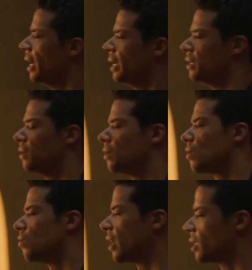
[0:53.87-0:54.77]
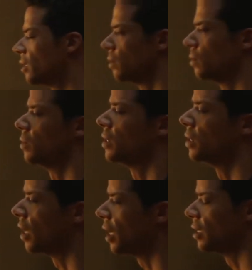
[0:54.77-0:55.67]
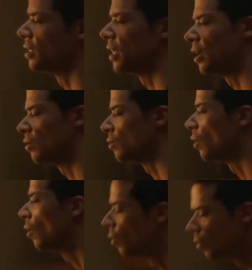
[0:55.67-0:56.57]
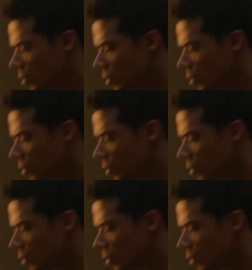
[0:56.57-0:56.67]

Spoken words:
novel where they are companions. But the